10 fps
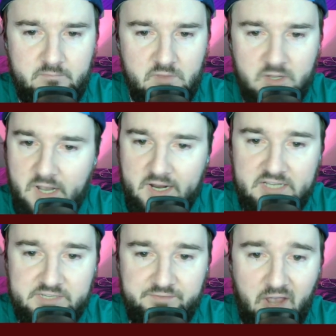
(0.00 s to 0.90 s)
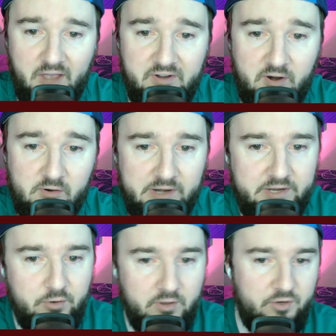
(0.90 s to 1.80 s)
yeah, guys, if you haven't
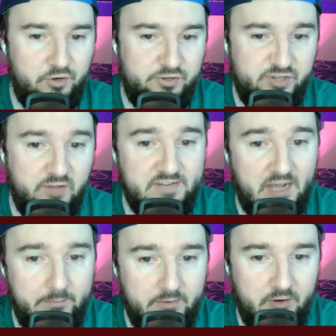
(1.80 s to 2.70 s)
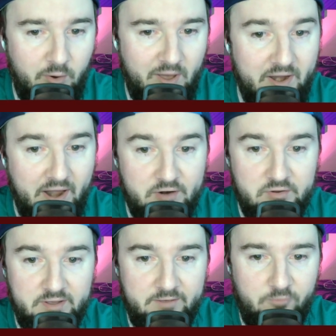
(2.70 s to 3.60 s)
already, you still have time to go ahead and enter
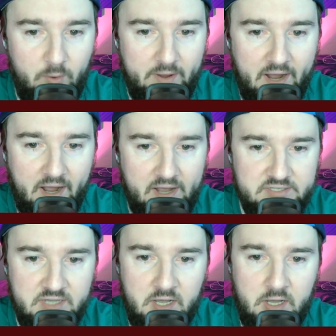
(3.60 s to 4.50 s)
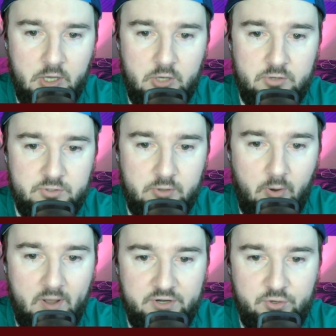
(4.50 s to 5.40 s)
the giveaway, guys. Go
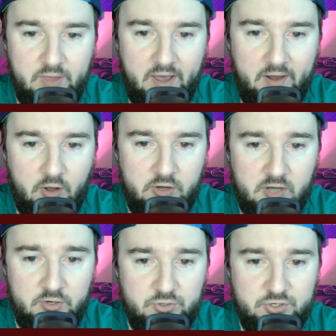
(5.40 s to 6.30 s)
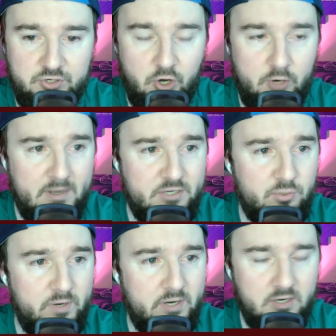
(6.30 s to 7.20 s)
ahead and do that. All you gotta do is just go to my
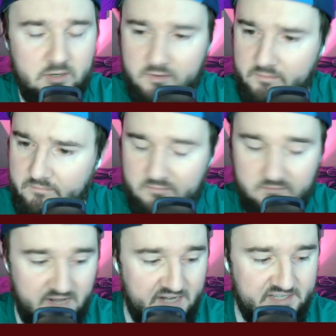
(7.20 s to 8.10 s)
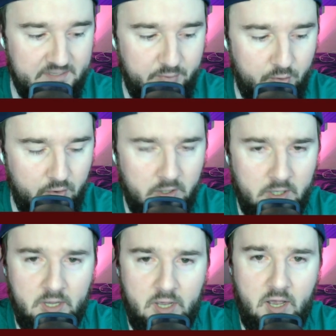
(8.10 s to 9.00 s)
Twitter. That simple.
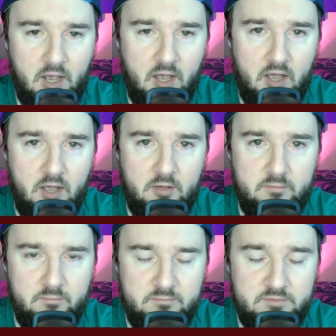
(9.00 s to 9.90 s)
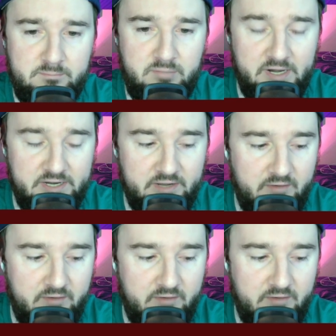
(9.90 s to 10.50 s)
Plenty of